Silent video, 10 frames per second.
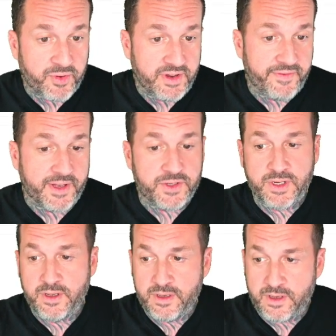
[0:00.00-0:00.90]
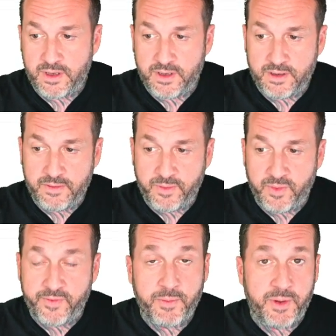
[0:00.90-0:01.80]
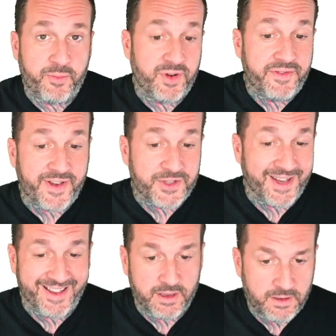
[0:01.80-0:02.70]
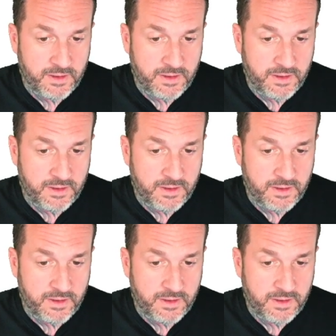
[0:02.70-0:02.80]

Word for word: prefetch uh, from from a prefetching